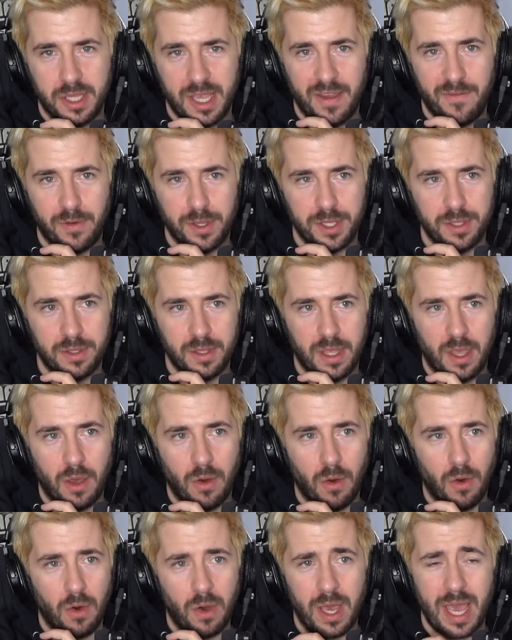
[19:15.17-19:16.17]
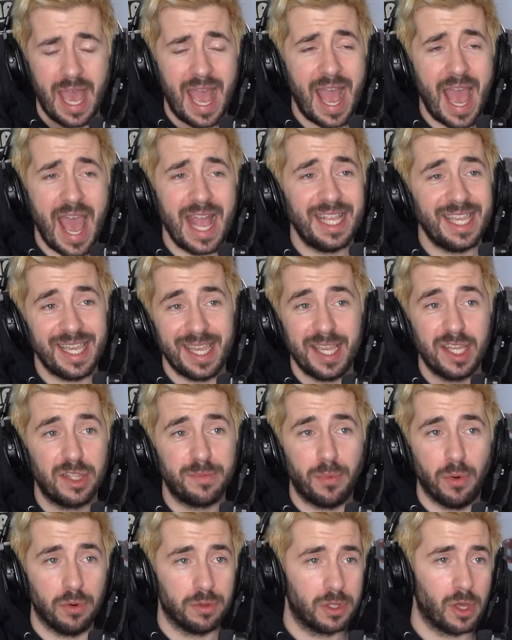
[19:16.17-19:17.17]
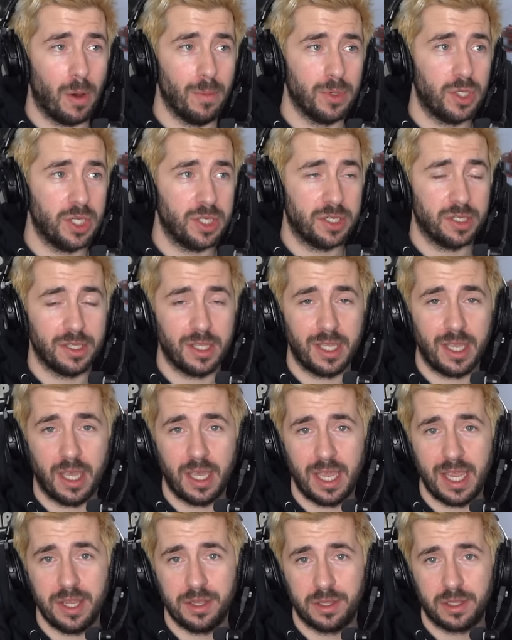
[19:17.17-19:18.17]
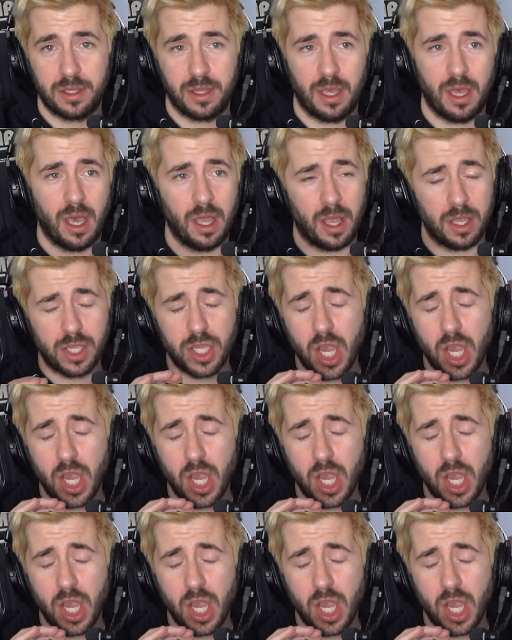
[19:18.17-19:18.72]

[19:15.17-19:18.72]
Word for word: in F1 or any esports competition uh, is uh,